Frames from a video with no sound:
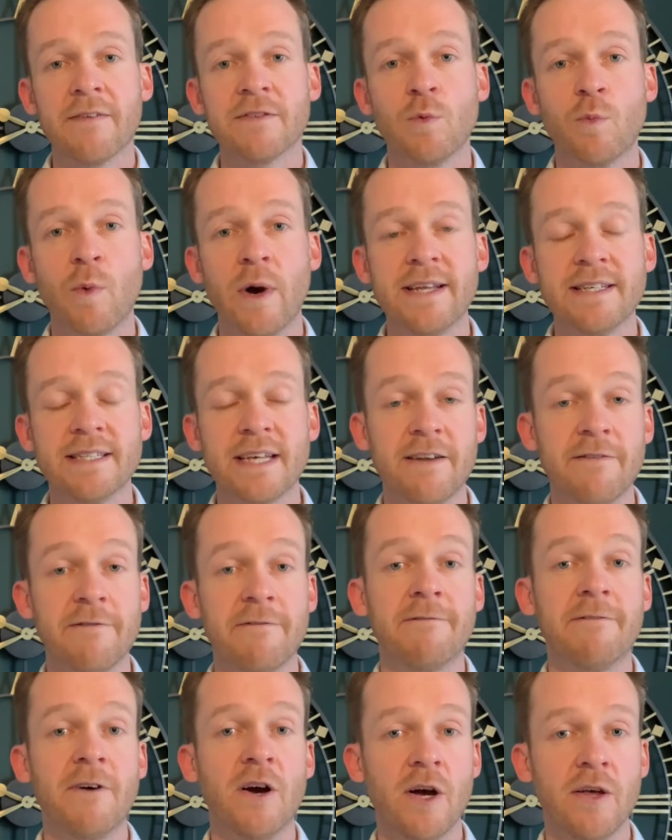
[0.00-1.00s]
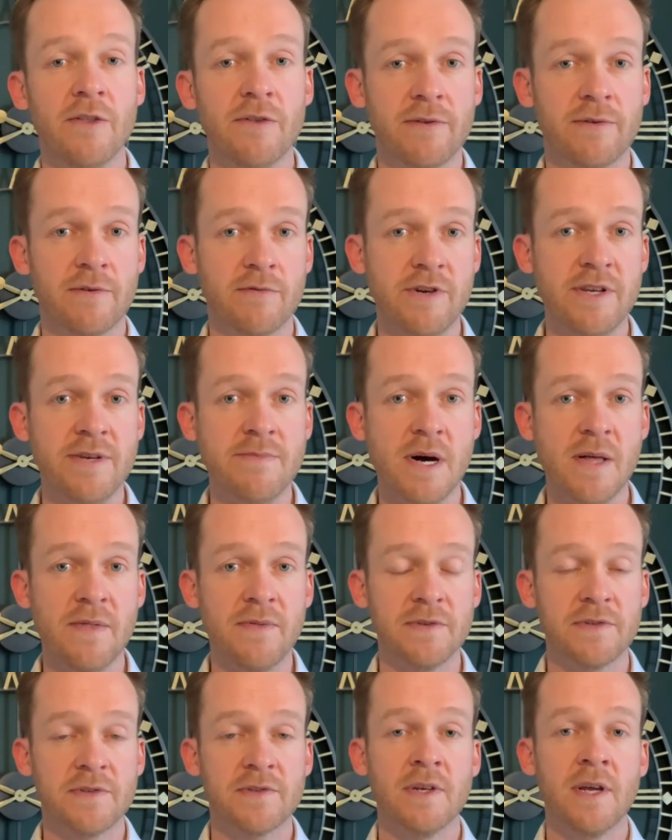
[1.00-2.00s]
to wait a further 3
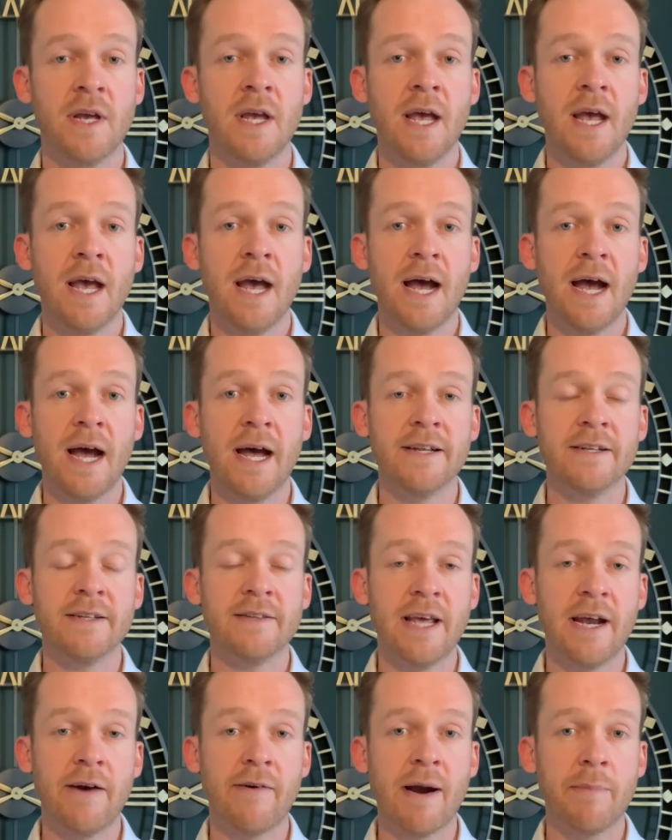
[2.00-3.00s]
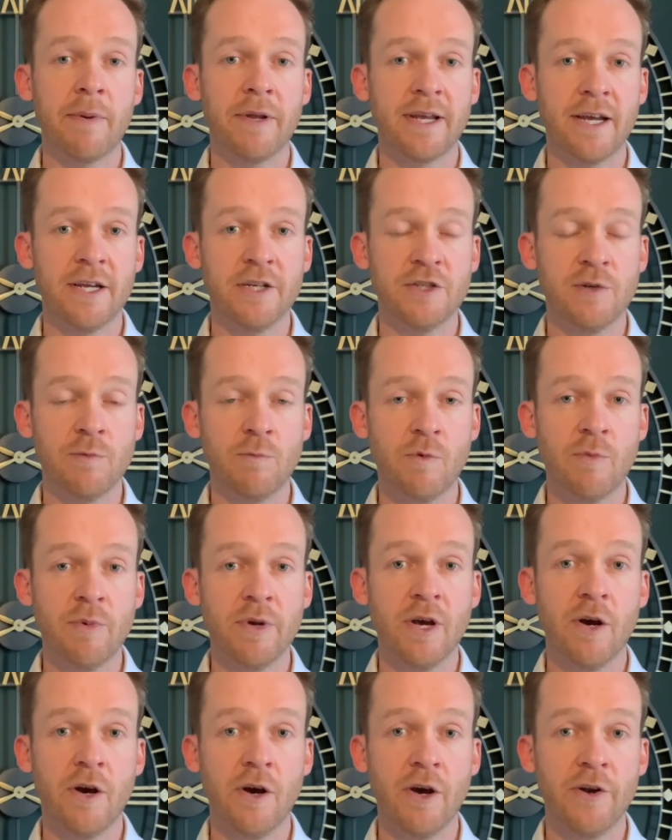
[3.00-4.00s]
months, and their application will be
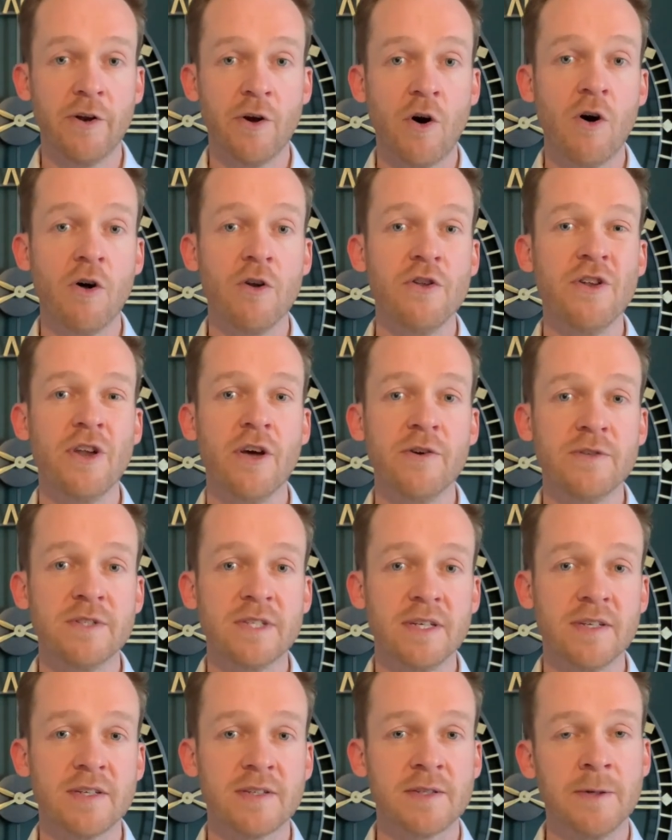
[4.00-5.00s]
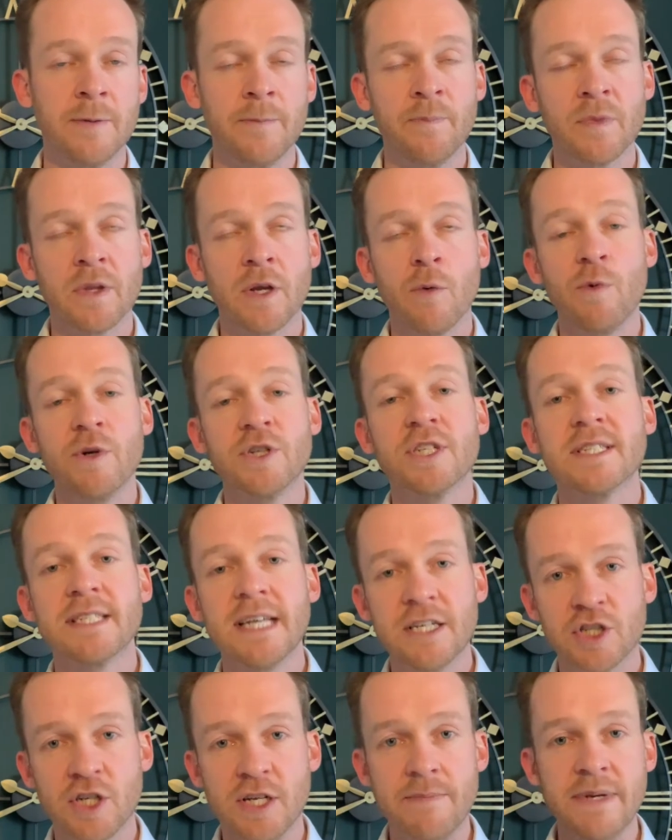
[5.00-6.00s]
heard on notice, which
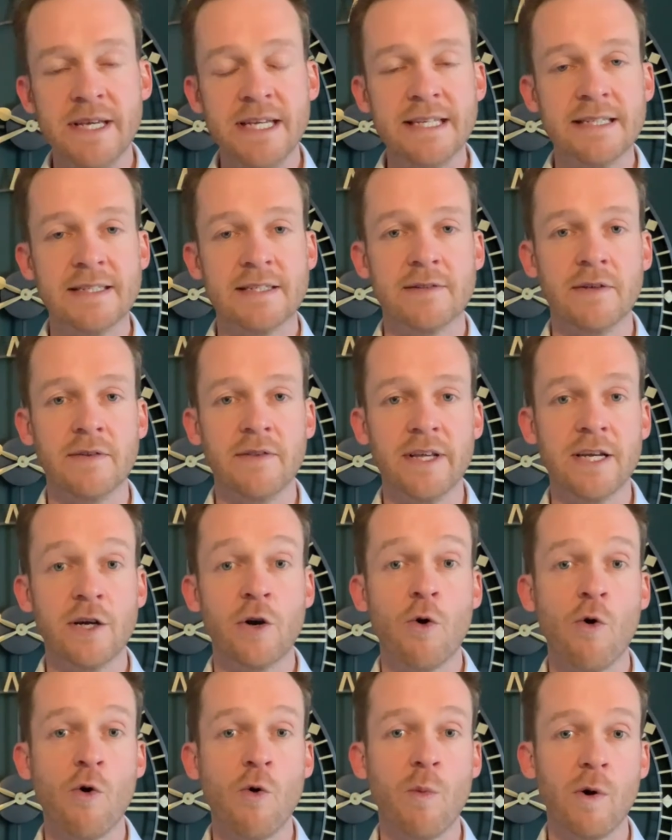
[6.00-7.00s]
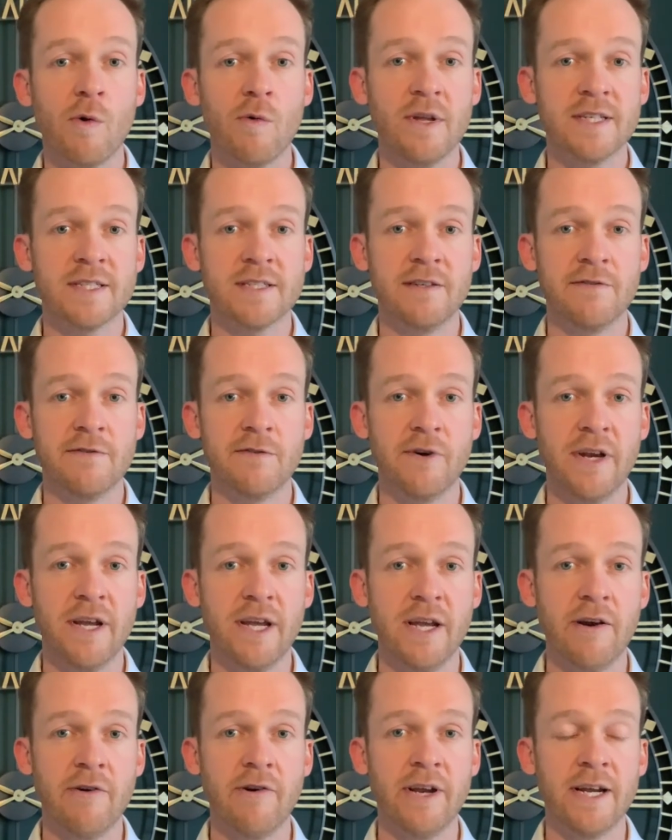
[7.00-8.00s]
essentially means that the court will list it for a
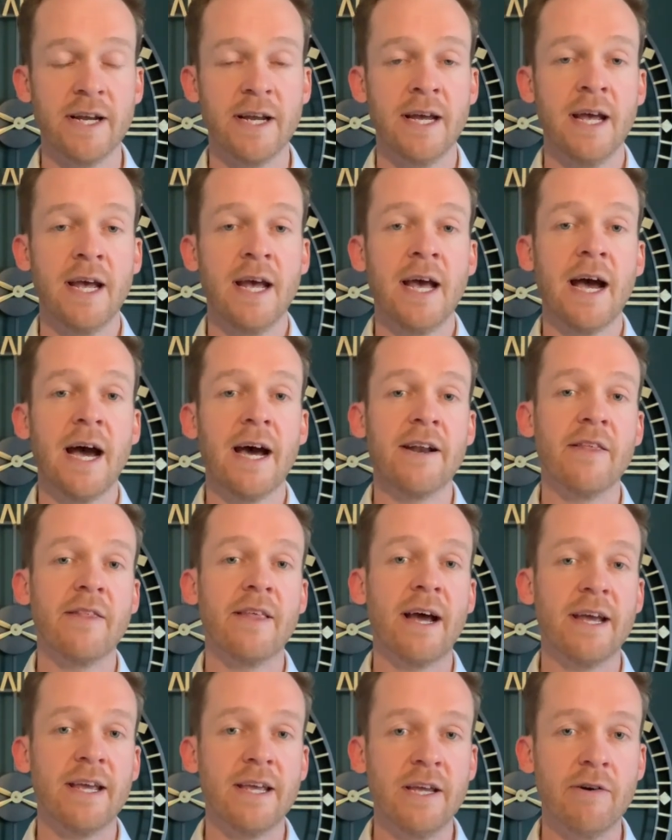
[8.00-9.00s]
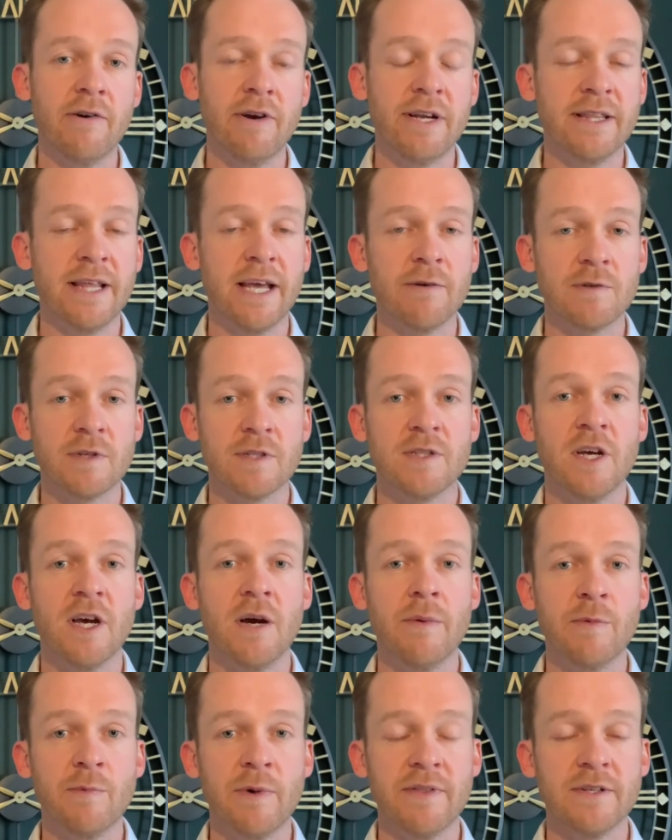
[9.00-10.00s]
hearing, and at that hearing they'll
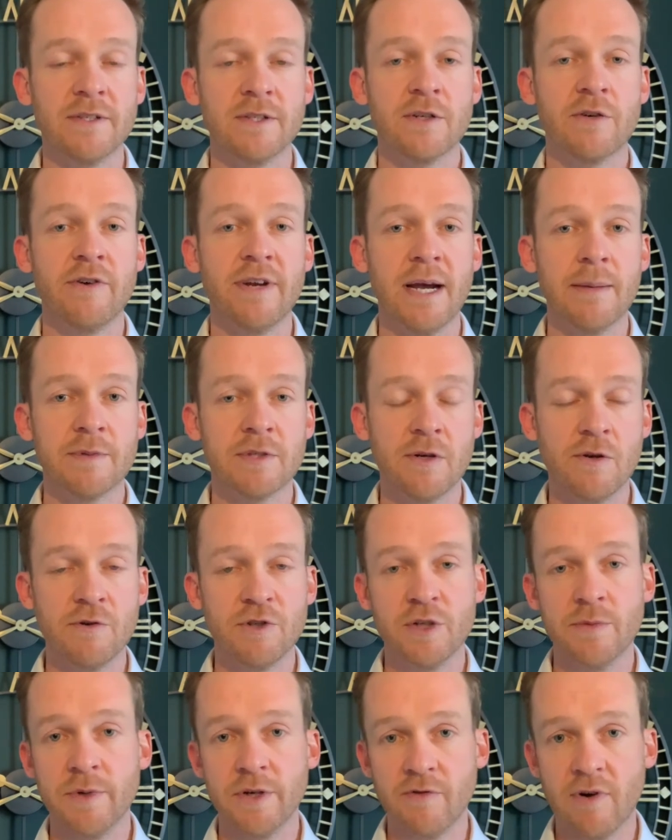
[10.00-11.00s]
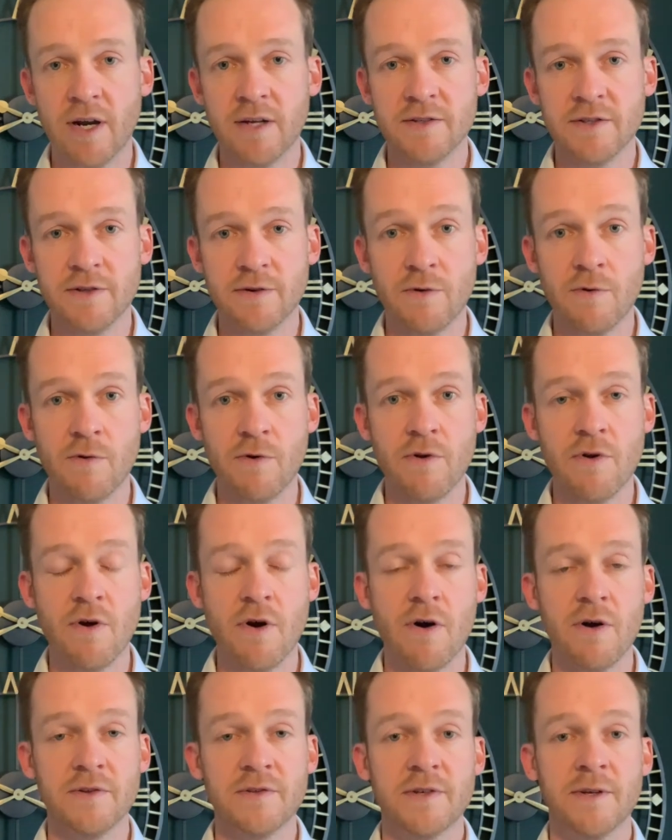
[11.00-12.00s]
determine whether decree absolute should be granted or
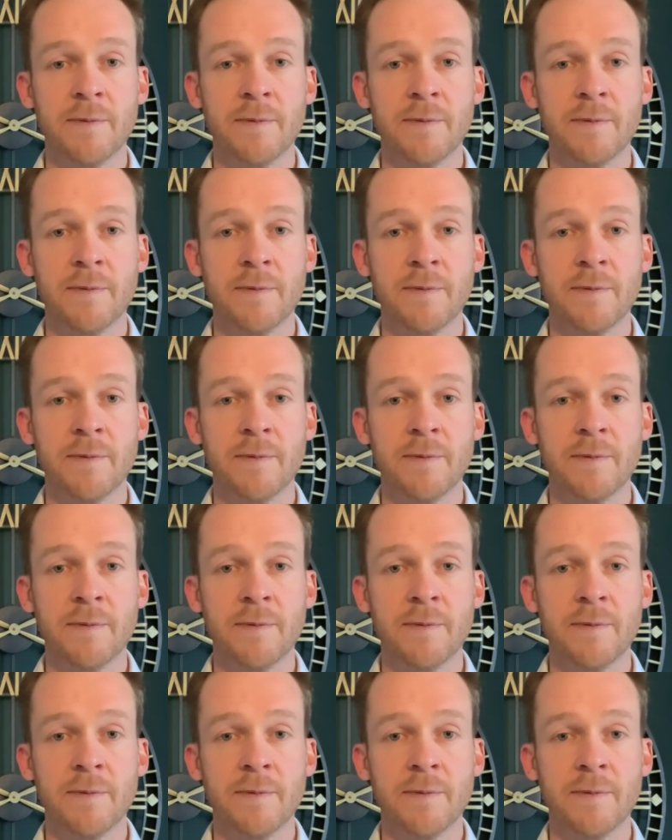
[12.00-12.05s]
not.